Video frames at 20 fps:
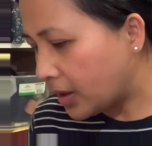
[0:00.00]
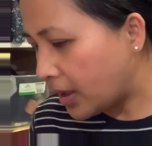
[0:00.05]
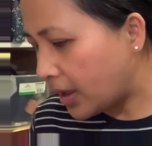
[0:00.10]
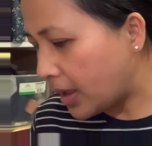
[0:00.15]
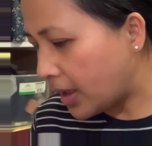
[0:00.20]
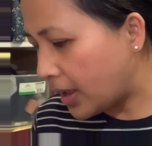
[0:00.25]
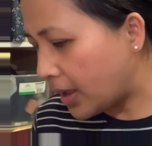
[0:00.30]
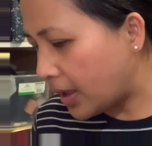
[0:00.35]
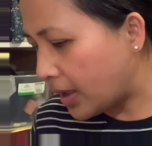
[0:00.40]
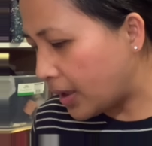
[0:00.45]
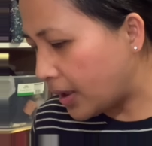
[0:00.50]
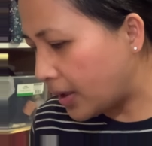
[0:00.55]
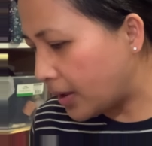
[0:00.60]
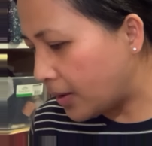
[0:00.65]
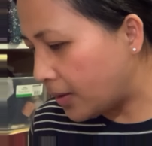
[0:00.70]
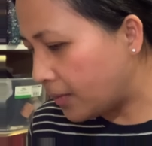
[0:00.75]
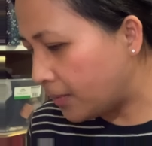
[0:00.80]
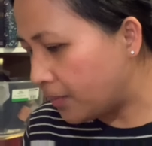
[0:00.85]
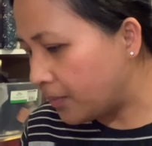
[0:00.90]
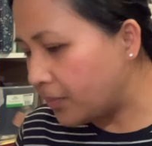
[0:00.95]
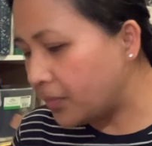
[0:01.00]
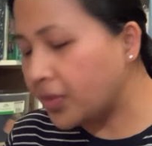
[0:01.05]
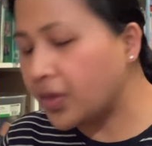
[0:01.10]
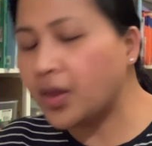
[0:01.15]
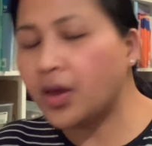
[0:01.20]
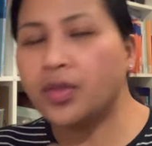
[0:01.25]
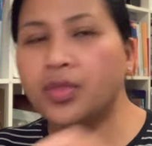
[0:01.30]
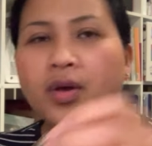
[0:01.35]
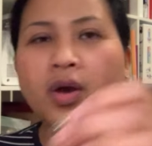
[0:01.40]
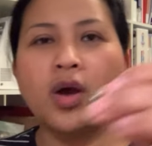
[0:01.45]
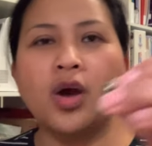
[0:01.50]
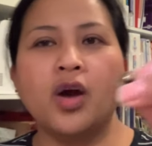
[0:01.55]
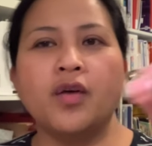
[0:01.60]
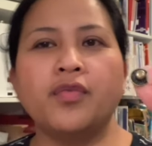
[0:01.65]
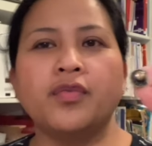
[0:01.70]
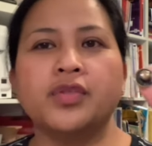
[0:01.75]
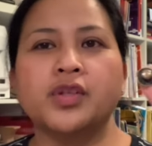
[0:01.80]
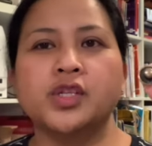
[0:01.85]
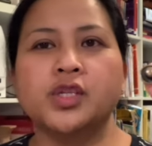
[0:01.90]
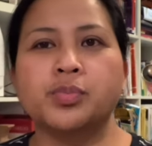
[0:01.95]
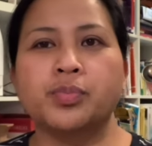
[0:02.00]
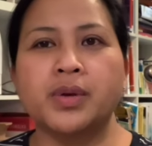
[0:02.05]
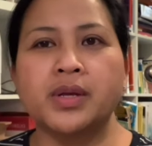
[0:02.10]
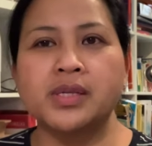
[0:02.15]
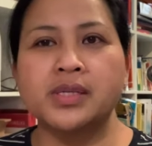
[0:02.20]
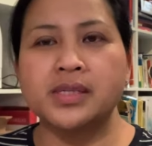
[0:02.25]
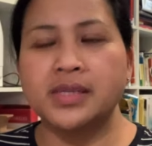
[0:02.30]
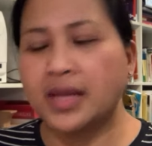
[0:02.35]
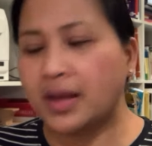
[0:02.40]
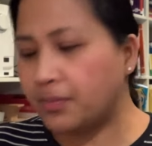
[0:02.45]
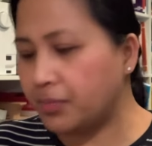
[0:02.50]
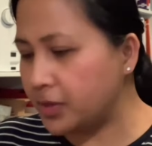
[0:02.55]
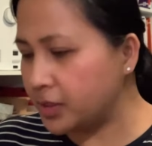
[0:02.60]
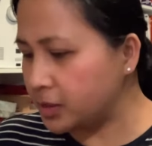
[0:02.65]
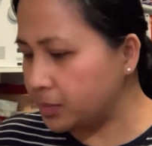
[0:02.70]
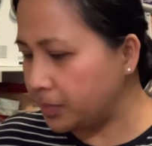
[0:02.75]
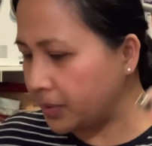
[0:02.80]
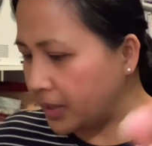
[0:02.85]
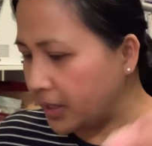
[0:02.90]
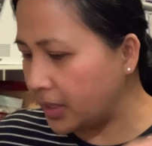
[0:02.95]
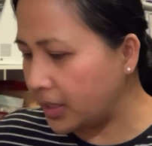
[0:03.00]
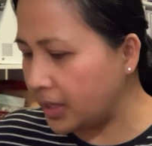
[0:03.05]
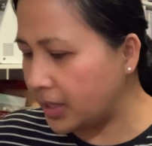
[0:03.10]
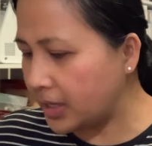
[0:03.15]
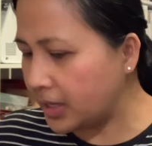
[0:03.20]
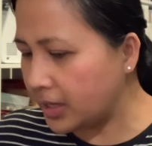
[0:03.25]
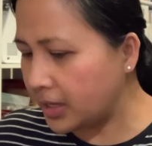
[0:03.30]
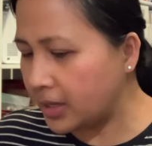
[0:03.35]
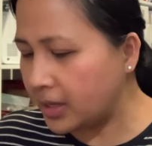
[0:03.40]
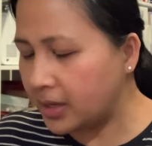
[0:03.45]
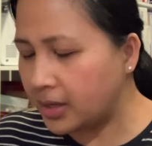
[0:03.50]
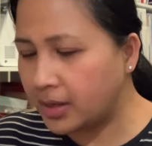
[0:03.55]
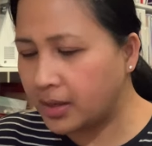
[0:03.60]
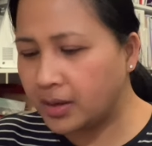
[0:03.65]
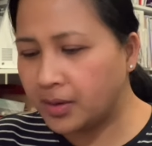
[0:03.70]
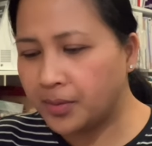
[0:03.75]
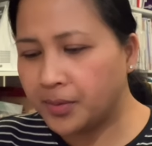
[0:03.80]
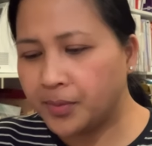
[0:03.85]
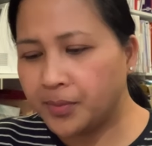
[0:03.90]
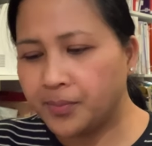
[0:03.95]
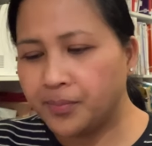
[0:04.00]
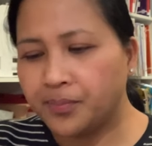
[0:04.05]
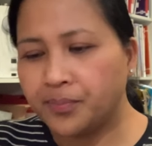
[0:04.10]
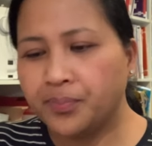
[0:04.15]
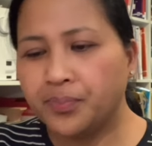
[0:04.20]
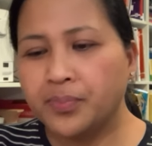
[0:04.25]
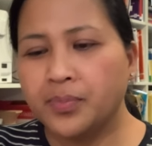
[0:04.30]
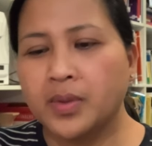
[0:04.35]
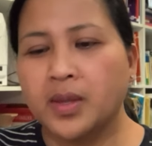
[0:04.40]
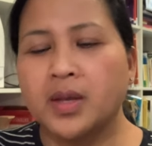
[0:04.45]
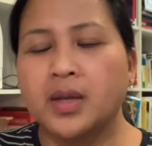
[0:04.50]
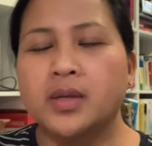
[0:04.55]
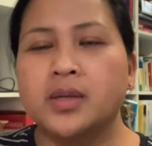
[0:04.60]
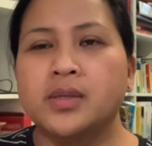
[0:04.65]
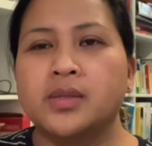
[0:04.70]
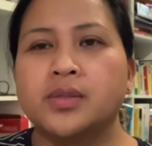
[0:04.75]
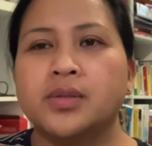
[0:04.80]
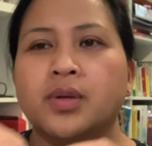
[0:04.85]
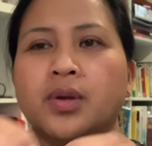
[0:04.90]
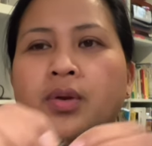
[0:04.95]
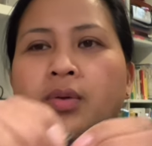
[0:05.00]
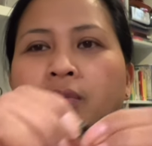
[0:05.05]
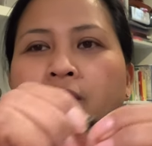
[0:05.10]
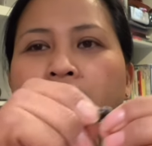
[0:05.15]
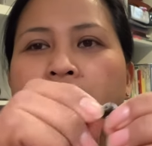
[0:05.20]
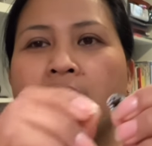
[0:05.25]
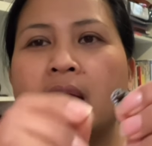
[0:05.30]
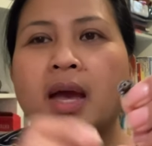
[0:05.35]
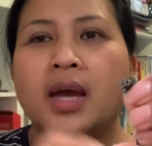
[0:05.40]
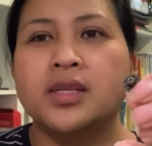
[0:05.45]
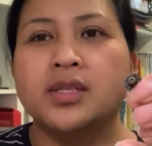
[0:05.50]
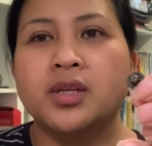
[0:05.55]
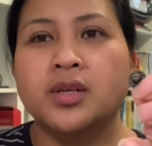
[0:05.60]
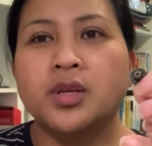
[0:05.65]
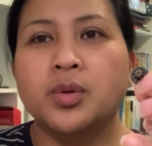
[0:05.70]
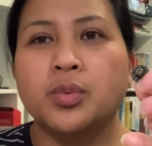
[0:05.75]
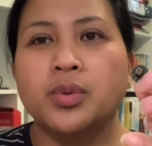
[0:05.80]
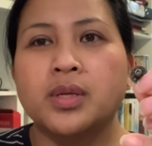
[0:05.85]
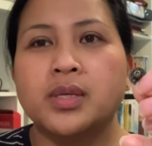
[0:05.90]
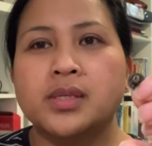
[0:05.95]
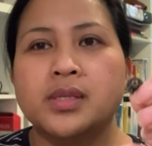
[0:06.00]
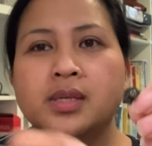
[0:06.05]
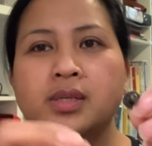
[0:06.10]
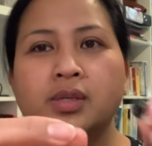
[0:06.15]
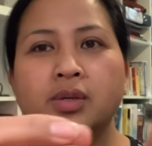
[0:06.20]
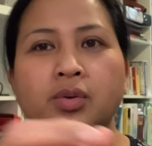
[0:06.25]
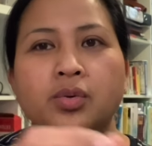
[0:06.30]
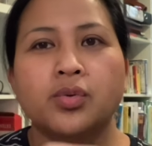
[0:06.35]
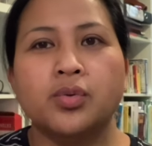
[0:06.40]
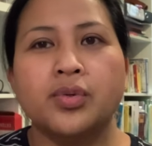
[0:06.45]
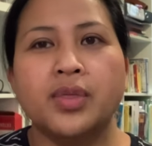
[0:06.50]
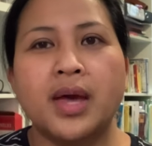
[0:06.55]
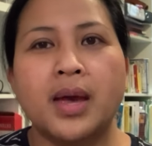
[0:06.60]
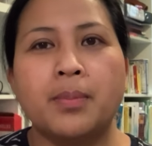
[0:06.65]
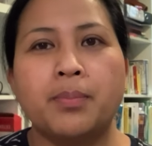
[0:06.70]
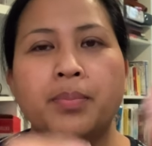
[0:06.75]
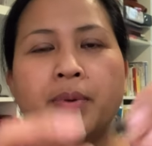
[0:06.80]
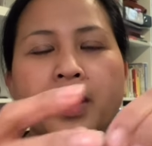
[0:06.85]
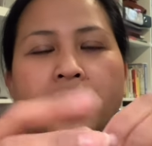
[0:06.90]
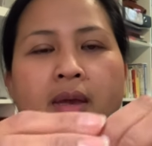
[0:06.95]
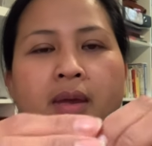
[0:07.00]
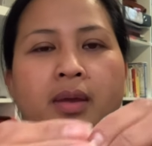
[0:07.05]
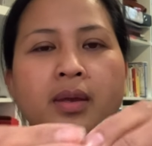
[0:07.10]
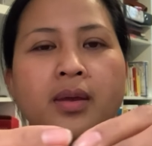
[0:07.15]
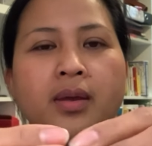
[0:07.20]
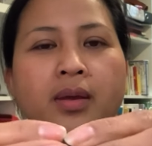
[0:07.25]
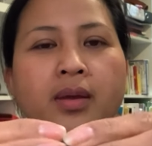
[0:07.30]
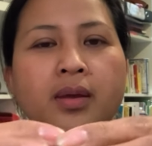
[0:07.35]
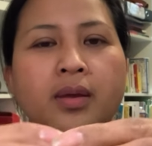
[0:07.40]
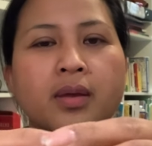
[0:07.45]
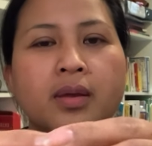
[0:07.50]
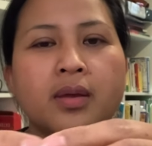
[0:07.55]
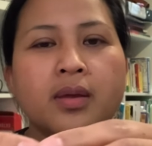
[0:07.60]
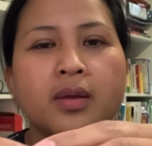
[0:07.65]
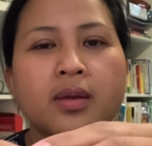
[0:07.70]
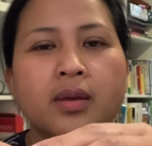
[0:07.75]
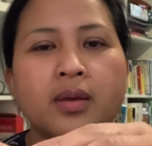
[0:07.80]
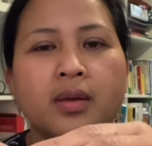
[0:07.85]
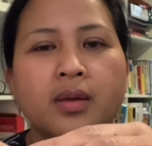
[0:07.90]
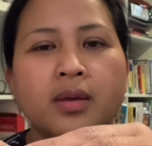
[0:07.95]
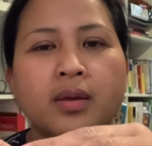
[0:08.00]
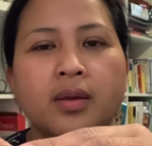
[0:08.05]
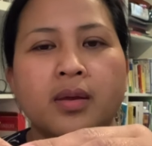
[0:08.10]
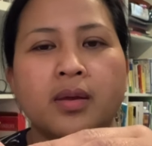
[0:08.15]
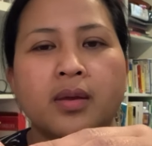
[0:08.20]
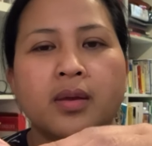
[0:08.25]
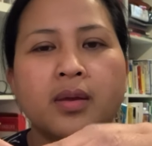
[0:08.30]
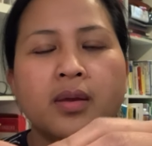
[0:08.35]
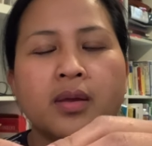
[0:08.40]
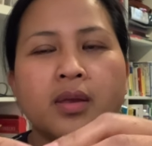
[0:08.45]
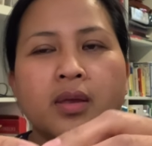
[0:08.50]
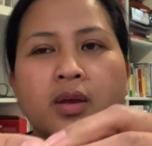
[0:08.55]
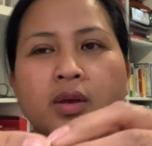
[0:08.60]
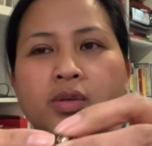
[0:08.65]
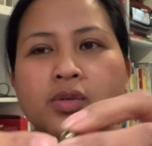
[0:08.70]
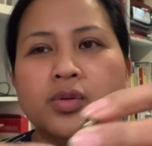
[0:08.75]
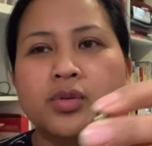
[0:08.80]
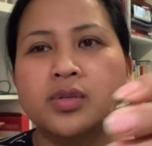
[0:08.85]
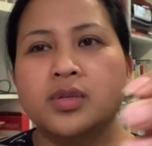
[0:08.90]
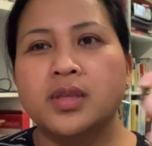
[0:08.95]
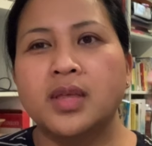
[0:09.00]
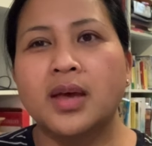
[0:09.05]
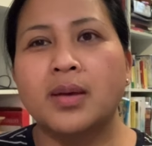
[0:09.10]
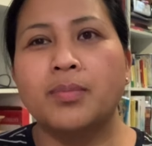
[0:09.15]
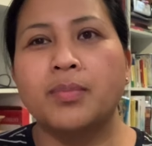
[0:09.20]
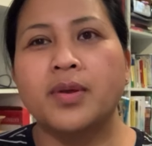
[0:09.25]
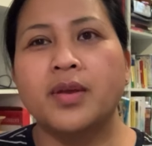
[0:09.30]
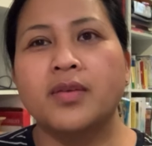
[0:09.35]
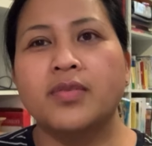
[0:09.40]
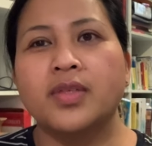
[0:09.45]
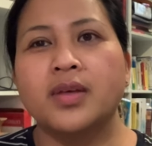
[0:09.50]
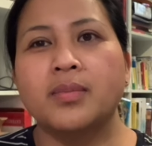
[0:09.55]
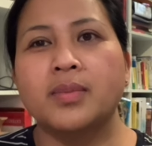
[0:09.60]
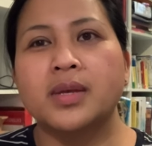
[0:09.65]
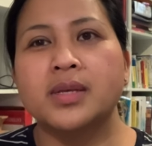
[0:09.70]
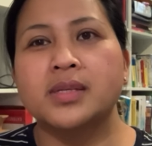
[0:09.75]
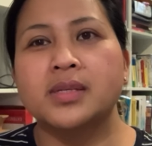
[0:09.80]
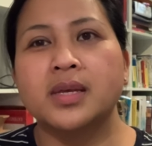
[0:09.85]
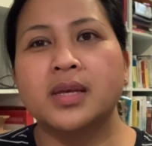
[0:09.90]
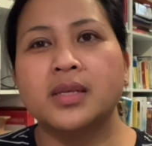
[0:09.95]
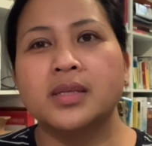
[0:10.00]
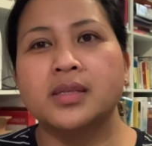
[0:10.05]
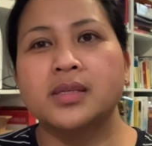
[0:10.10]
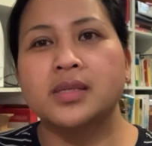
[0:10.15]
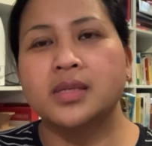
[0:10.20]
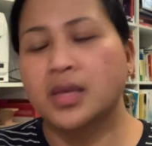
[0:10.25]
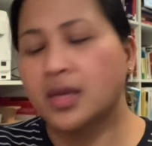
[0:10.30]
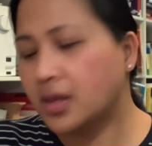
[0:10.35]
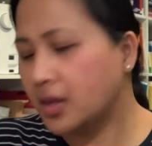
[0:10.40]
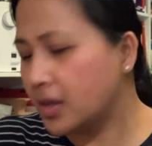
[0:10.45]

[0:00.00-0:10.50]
um, the other half of the spring snap, this bit here. So that, I don't know what these things are called, that bit goes onto that bit, if that makes sense.